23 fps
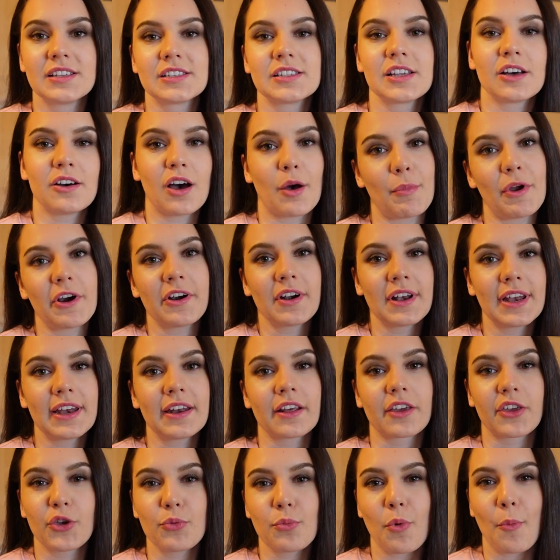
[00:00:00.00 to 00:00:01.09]
So apparently
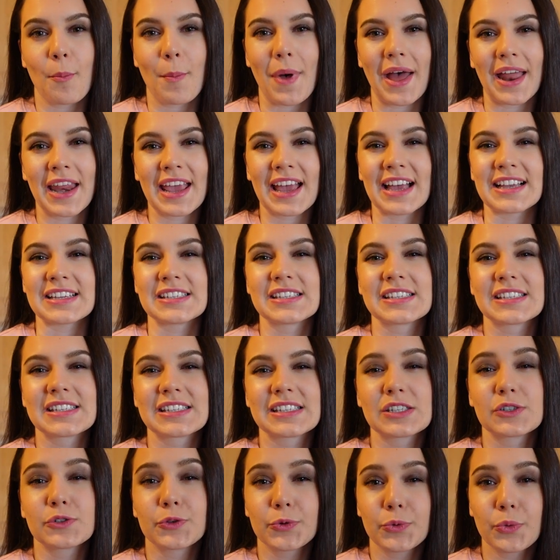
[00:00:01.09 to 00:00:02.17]
the human body has
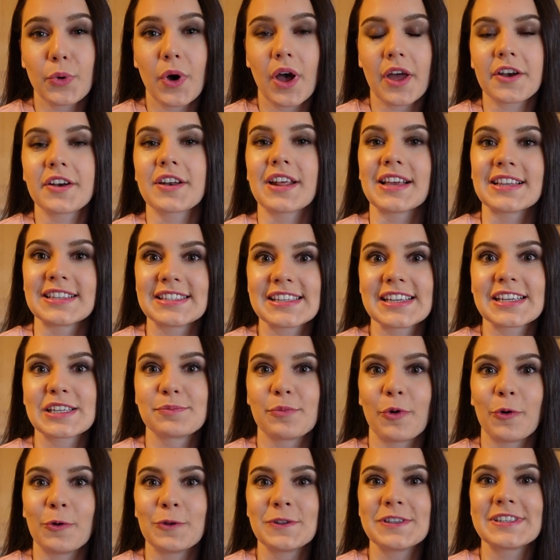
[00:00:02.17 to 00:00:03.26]
206
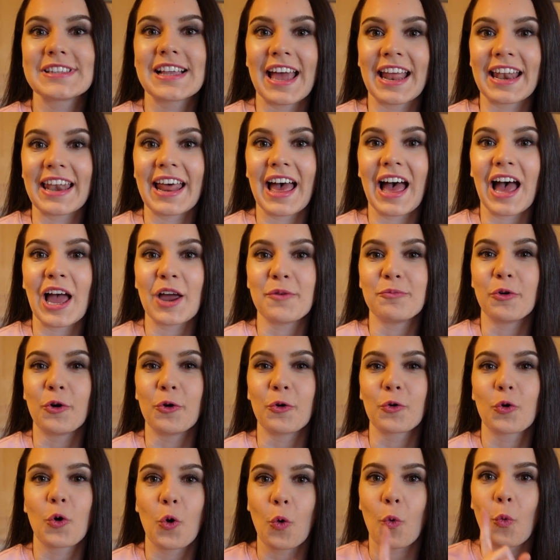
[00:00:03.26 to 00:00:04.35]
bones and I
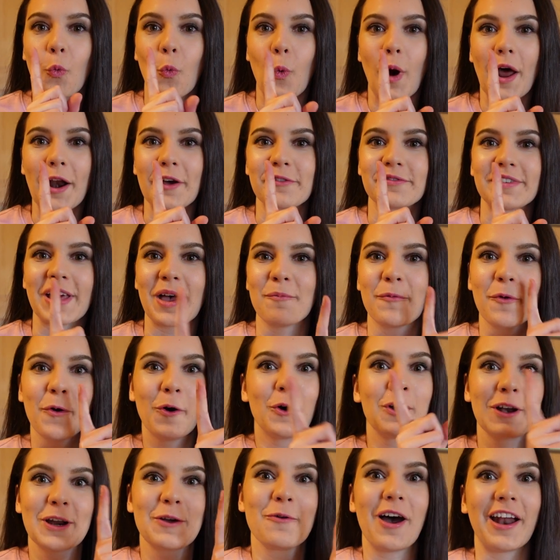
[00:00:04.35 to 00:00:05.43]
broke one of them,
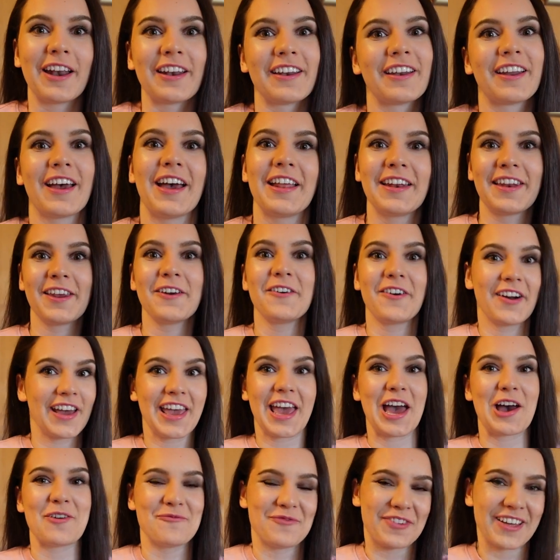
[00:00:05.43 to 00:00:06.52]
only one, and here I
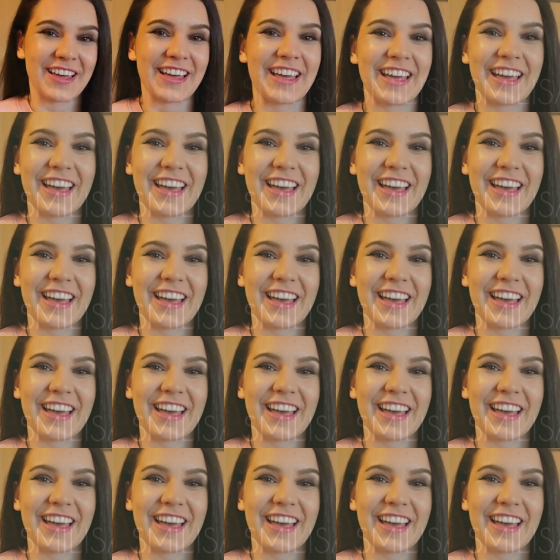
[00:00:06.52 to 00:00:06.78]
am.